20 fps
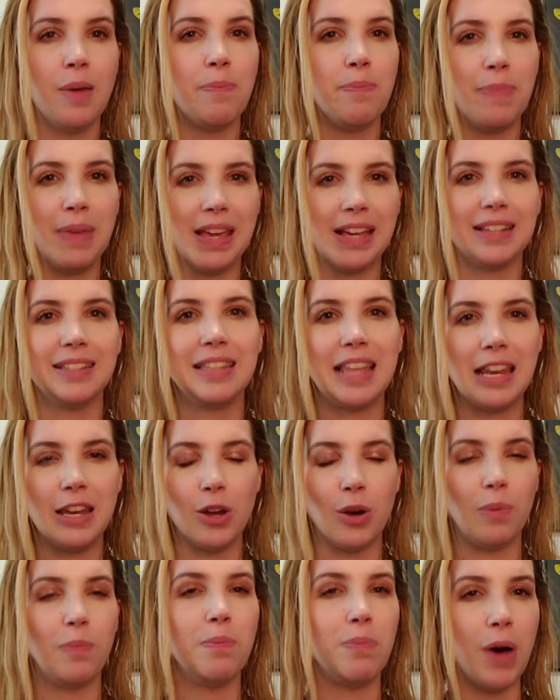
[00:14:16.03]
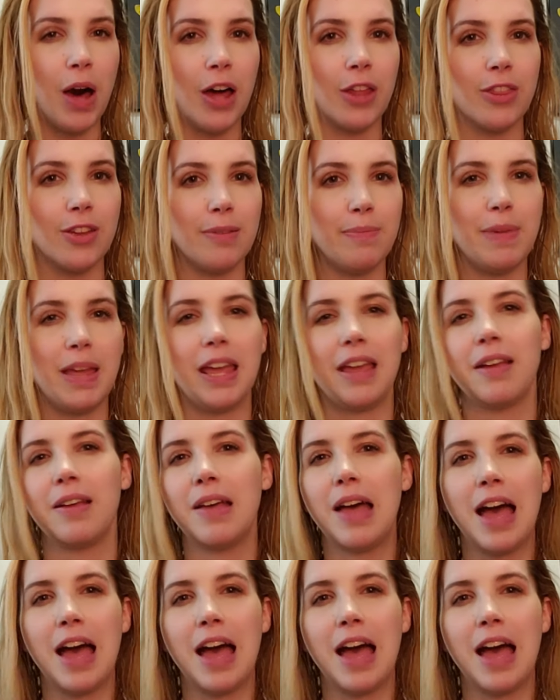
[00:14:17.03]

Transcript: because they don't bother me.